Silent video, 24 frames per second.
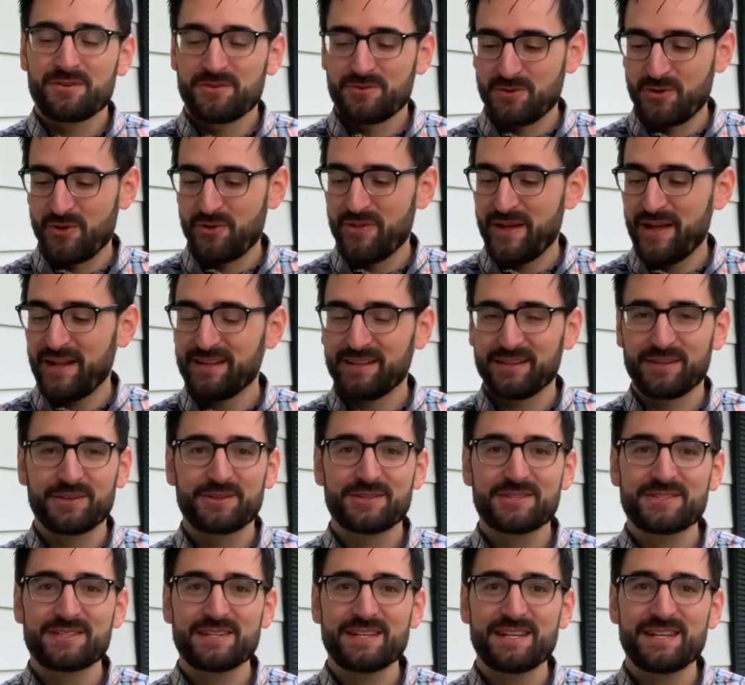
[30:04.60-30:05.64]
grow that little
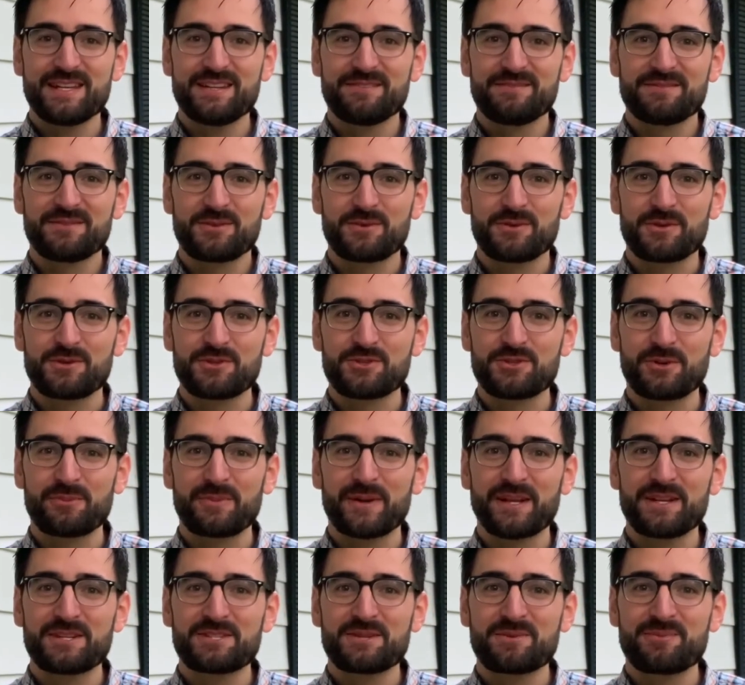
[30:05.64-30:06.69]
seed, the
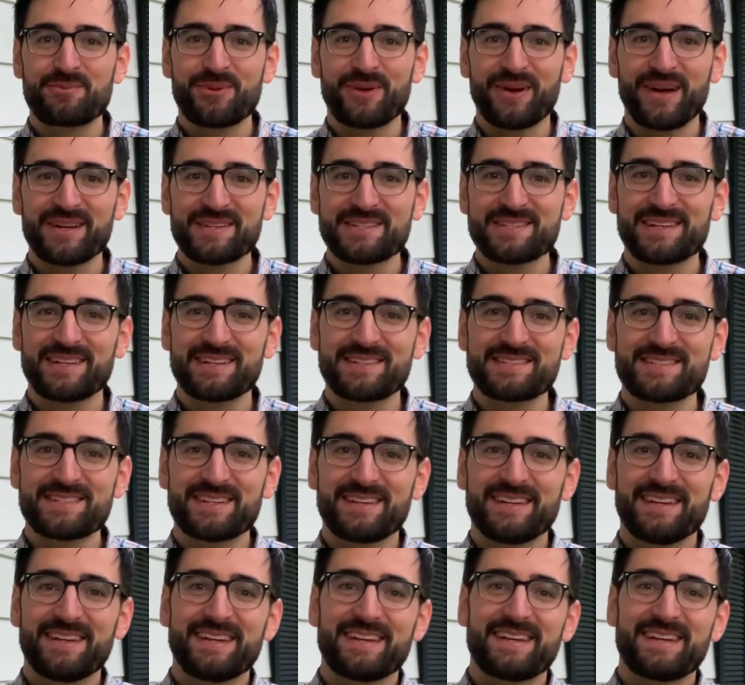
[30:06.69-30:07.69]
germination process,